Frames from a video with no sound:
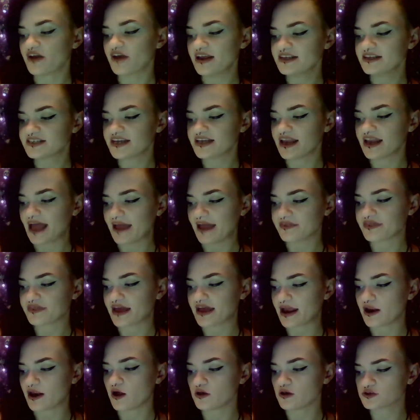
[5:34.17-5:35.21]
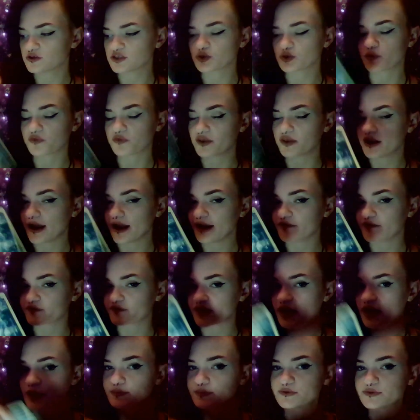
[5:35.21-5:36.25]
of hinted at that also with the Knight
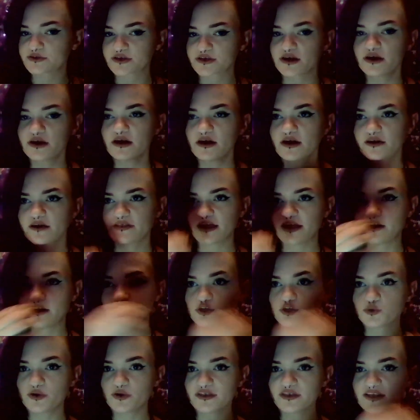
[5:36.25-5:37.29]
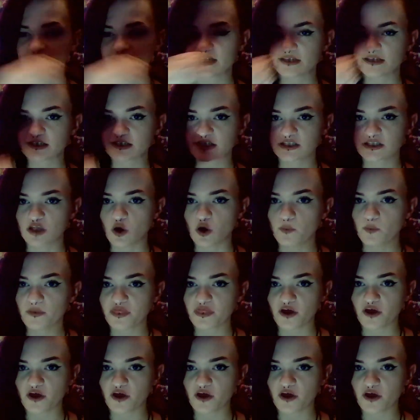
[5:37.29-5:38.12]
of Cups, that you're doing this in a slow,